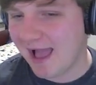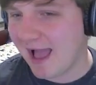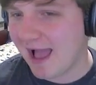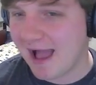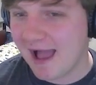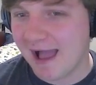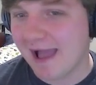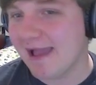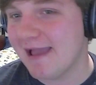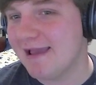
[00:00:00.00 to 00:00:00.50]

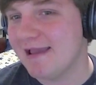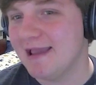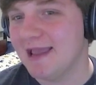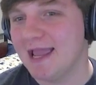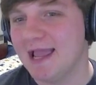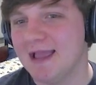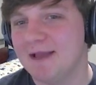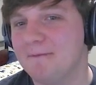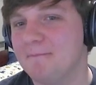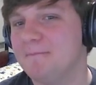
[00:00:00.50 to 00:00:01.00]
I
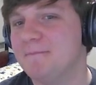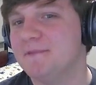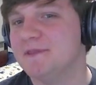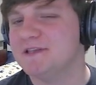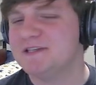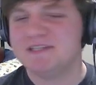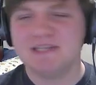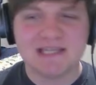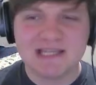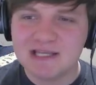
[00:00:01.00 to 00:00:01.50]
am the
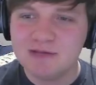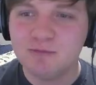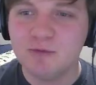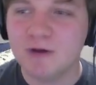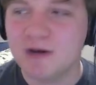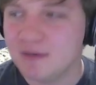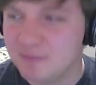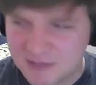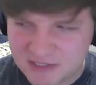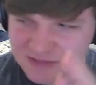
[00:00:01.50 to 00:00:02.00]
sneaky
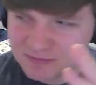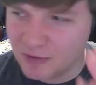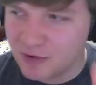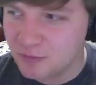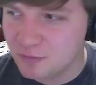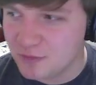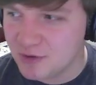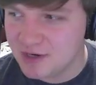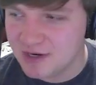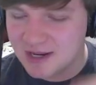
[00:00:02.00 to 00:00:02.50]
one, I'm the smart
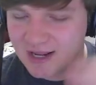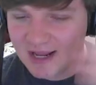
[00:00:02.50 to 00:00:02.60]
one.